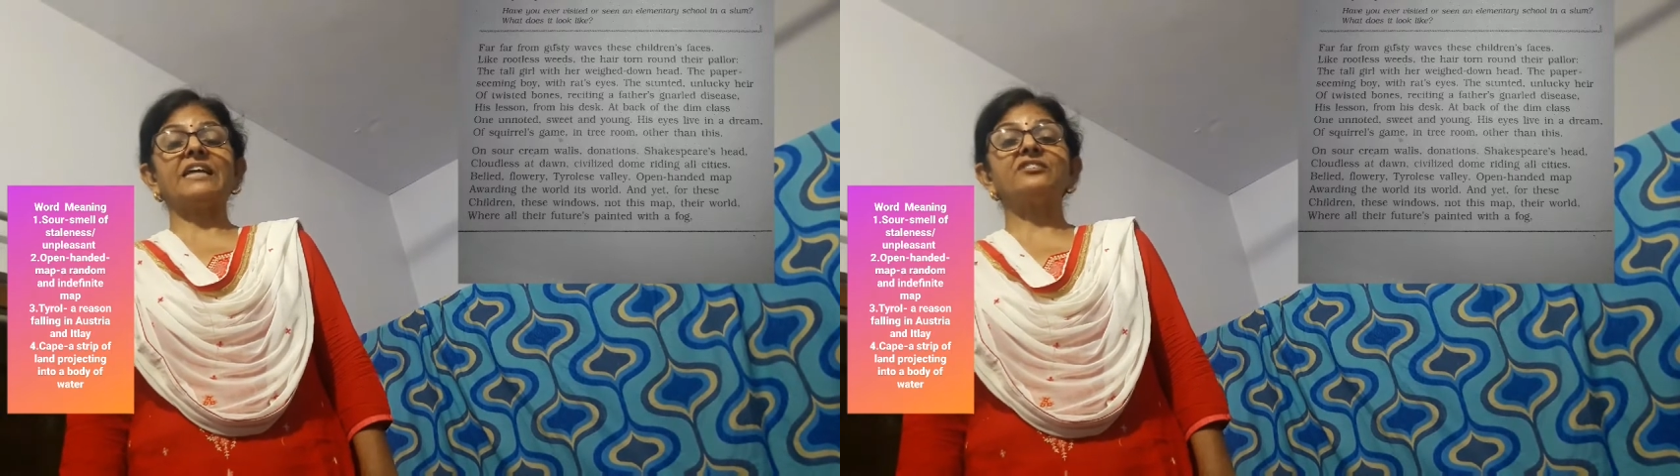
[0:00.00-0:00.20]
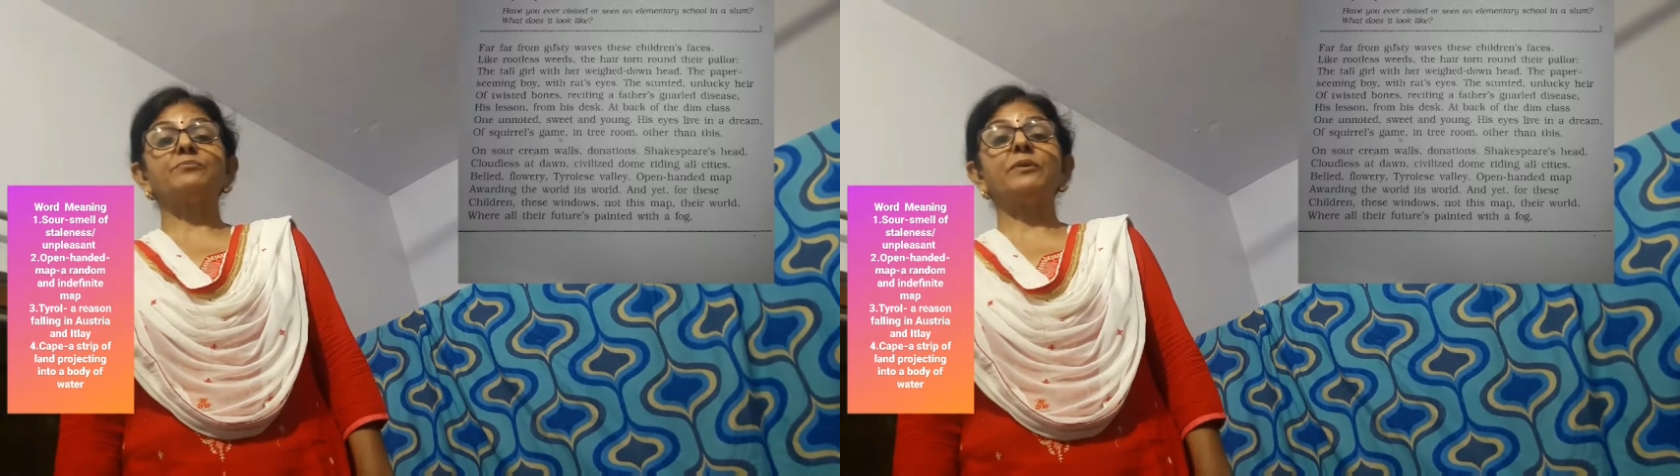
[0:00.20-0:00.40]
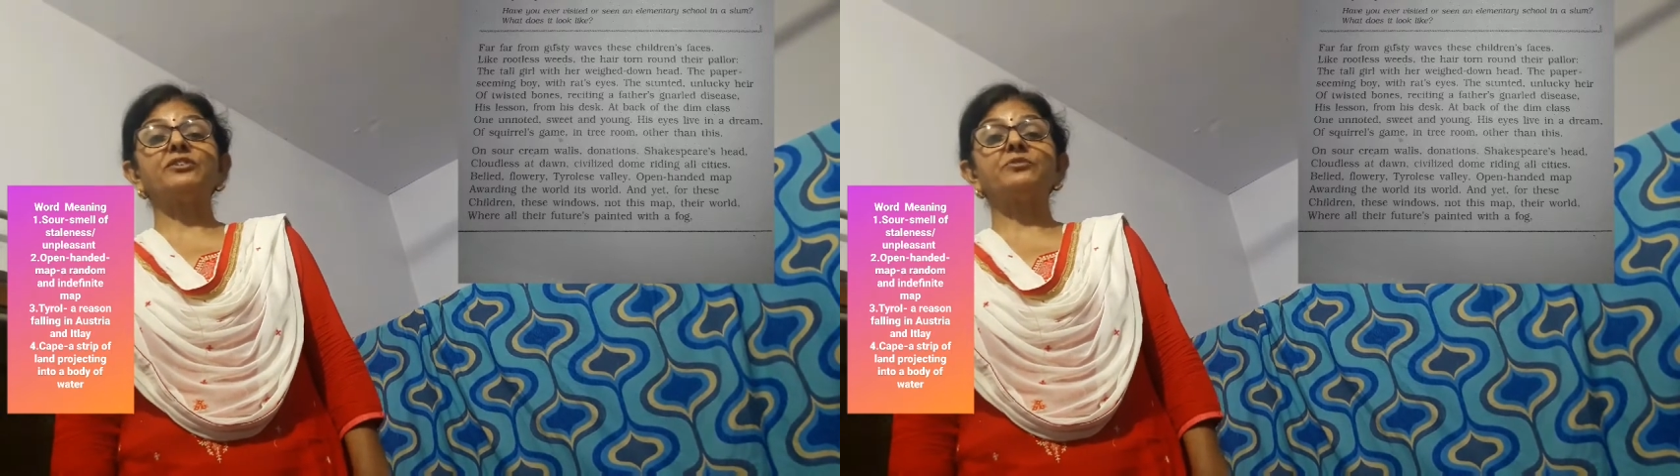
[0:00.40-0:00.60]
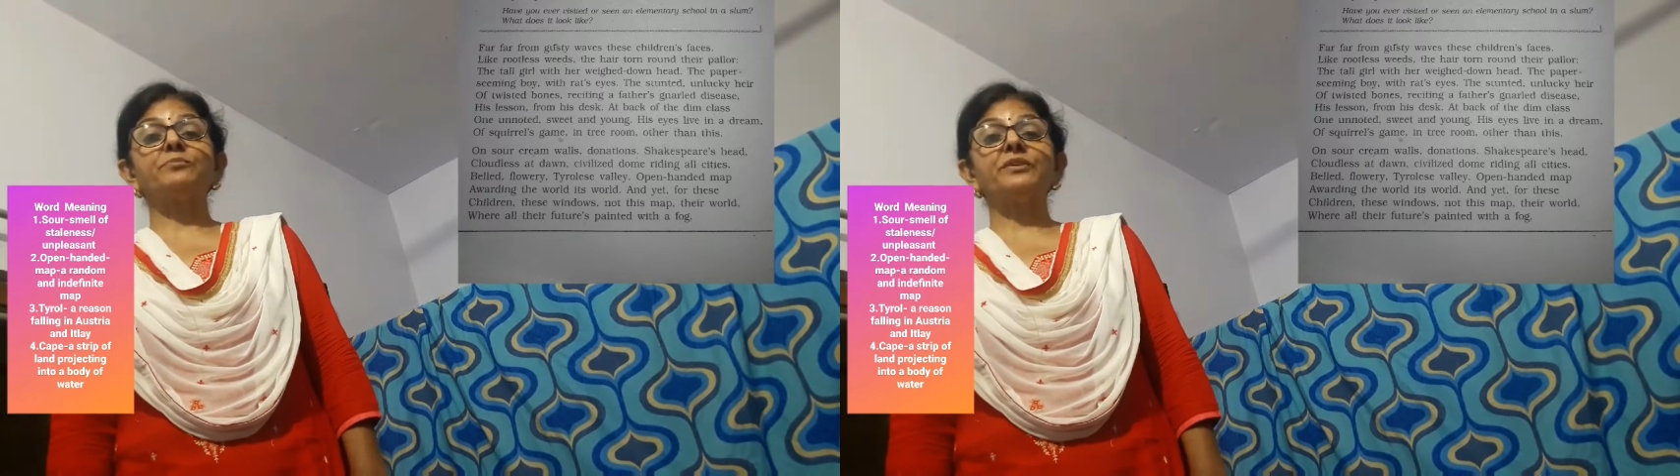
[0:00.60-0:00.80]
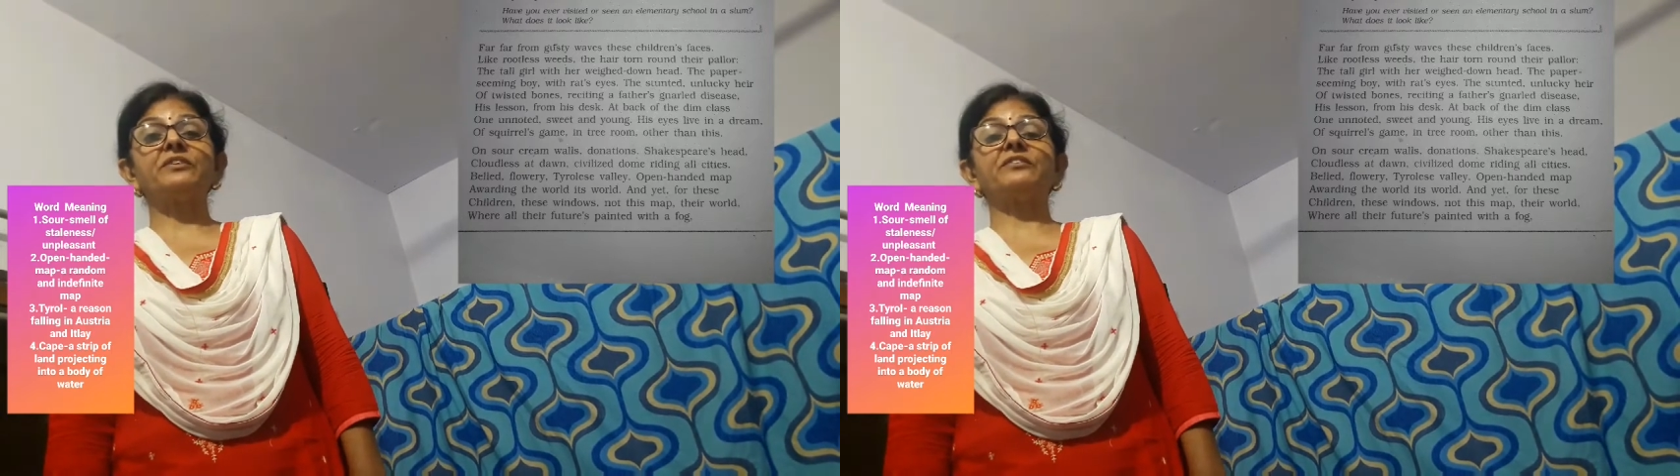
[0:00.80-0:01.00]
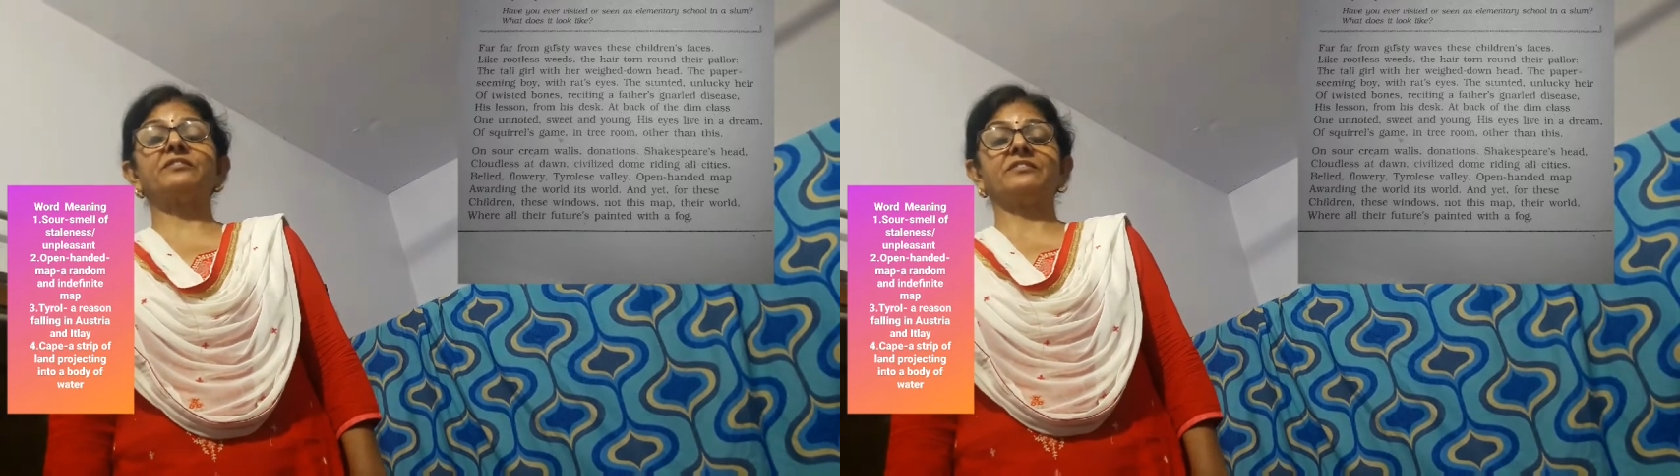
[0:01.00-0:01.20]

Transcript: Shakespeare